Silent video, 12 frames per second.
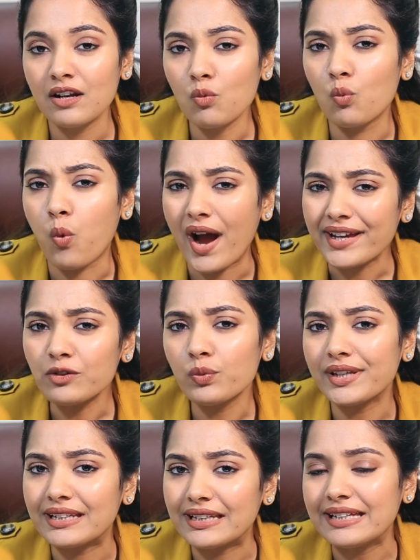Now, why do
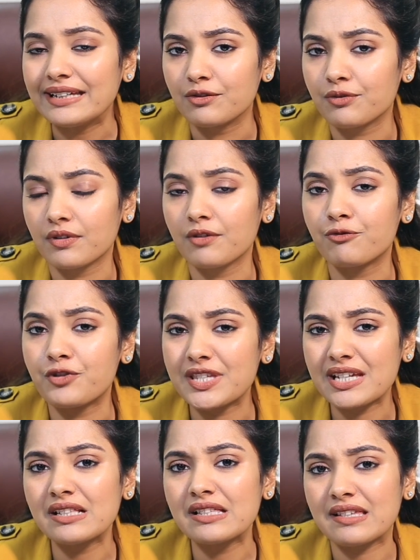we need
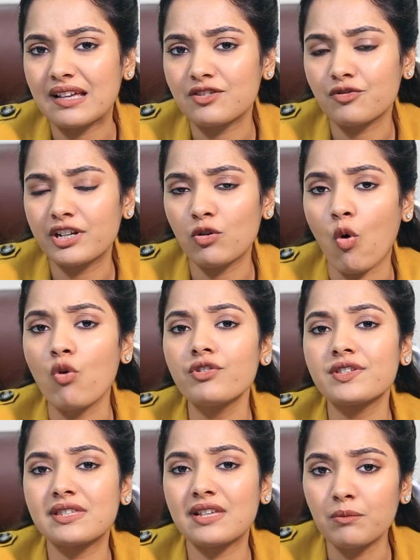physical sunscreen or a
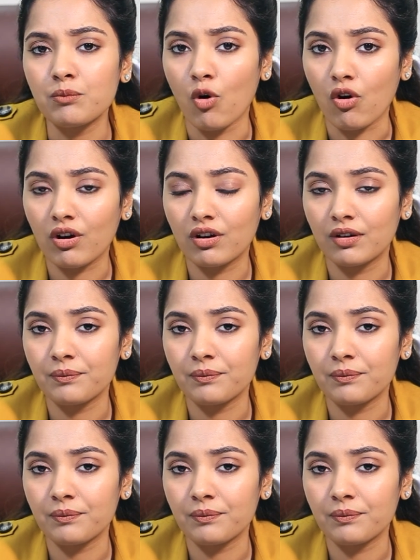sunblock